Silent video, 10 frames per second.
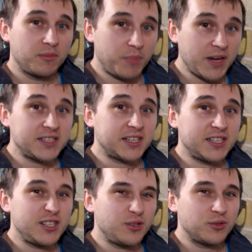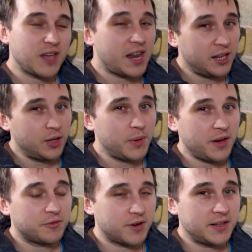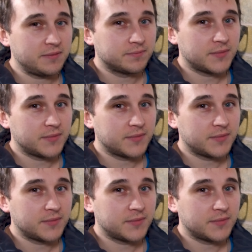basically use a little bit of grid